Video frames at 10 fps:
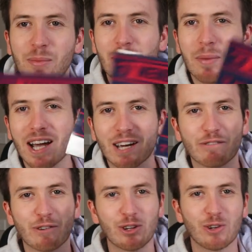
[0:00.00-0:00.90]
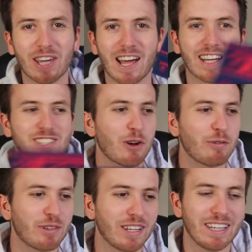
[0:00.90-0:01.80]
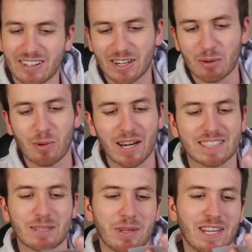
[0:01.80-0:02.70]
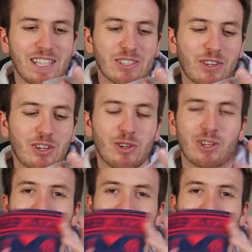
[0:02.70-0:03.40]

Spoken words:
I'm in the market for a new car, so hopefully I can whack some of these on the new